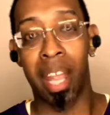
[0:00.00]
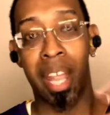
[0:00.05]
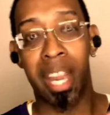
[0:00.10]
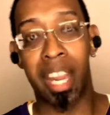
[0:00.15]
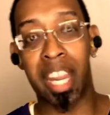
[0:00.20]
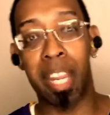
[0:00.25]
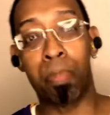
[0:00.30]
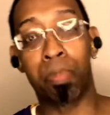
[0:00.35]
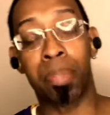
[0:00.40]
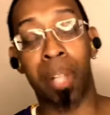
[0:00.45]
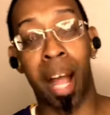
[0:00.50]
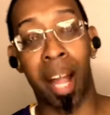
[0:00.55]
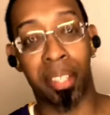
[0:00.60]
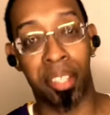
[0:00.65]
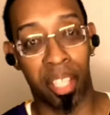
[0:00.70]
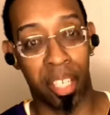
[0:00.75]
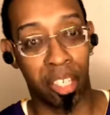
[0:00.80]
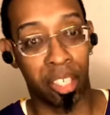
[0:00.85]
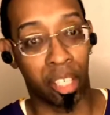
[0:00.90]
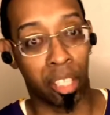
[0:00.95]
He blocked
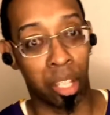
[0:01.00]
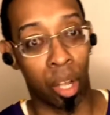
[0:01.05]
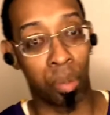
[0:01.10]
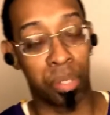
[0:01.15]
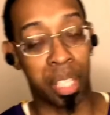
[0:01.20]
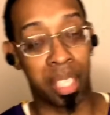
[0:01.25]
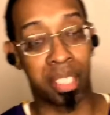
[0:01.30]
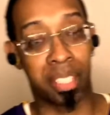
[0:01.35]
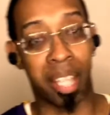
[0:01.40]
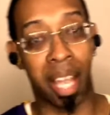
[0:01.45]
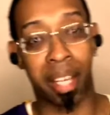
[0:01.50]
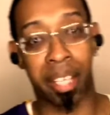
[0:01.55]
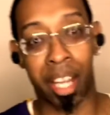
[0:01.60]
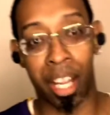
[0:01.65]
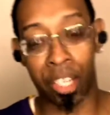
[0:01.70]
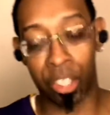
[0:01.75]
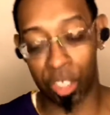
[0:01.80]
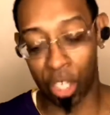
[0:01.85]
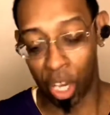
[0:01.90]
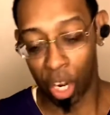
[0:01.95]
it in the closing
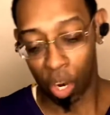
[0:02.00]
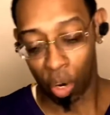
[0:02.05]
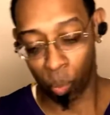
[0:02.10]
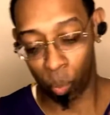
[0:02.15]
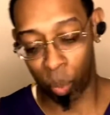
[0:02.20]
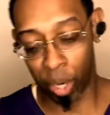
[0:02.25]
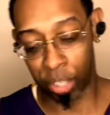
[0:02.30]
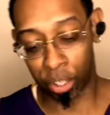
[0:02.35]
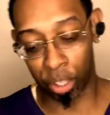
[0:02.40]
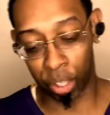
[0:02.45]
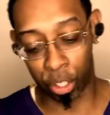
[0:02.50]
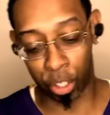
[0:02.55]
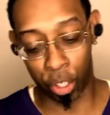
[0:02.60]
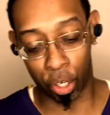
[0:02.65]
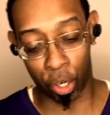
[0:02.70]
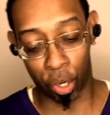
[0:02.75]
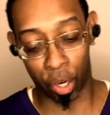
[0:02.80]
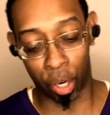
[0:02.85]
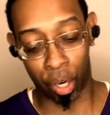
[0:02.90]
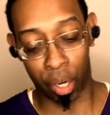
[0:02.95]
seconds. We
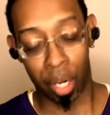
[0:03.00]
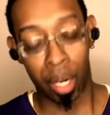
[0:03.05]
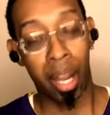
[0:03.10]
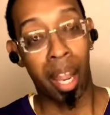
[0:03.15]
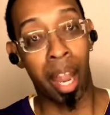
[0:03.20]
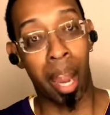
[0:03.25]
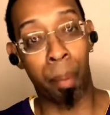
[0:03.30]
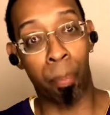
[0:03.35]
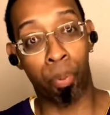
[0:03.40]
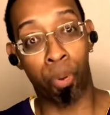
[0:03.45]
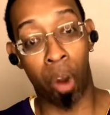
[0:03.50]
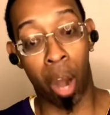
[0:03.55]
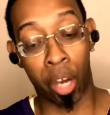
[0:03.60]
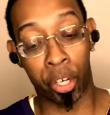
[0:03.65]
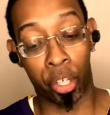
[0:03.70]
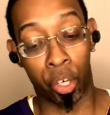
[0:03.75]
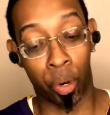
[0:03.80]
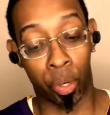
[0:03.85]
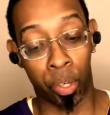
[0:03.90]
secure and procure